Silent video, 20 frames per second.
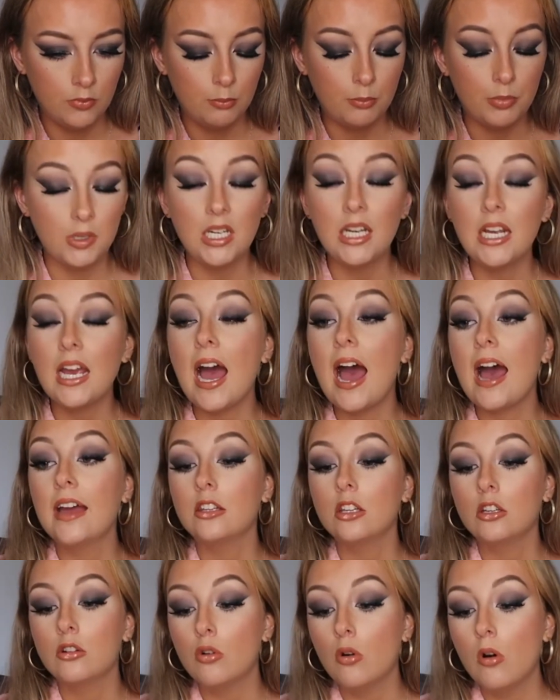Ria,
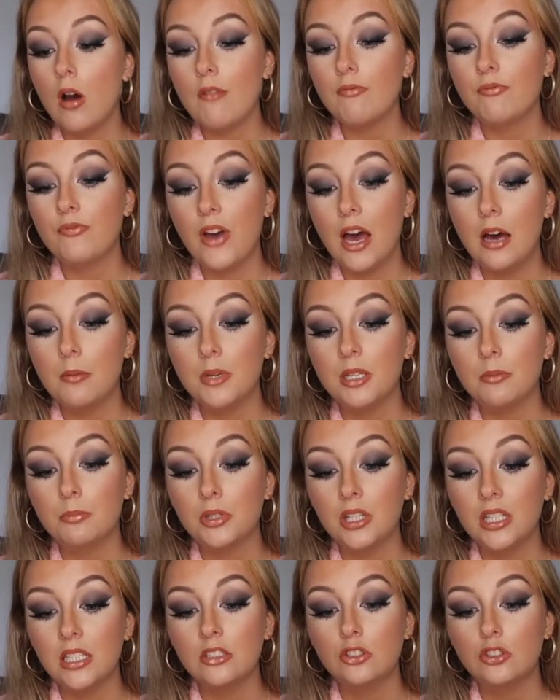you know I'm filming,
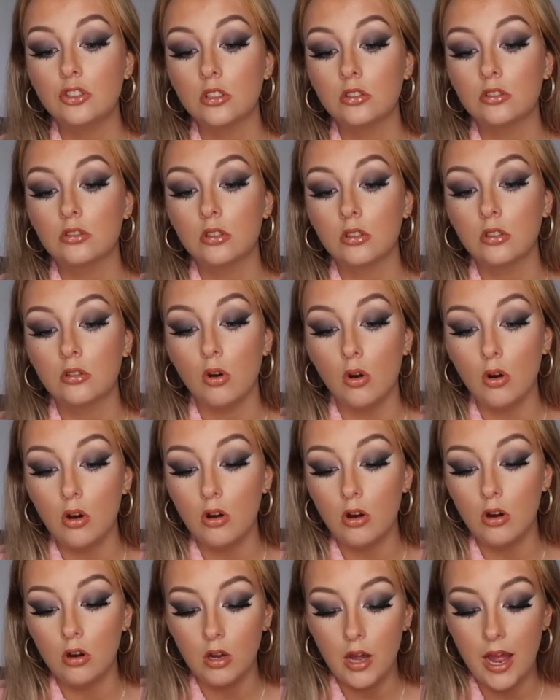please just
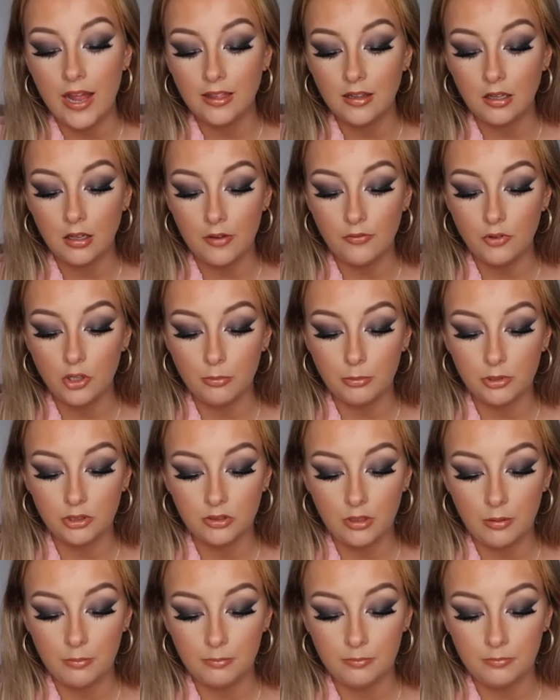go in the living room or
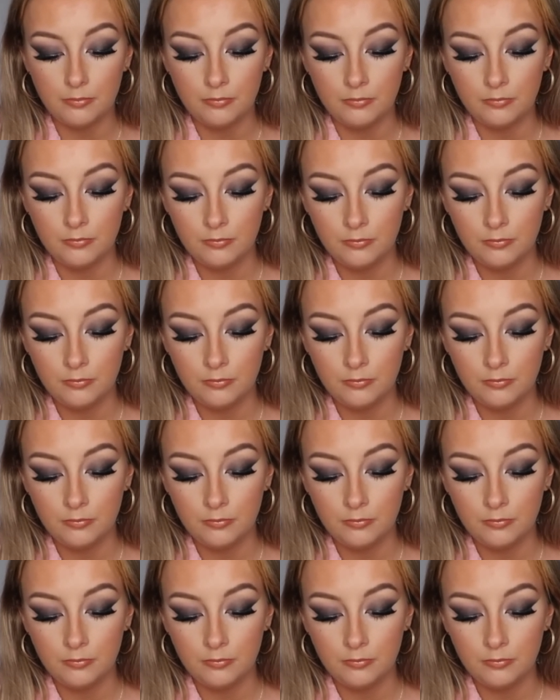something.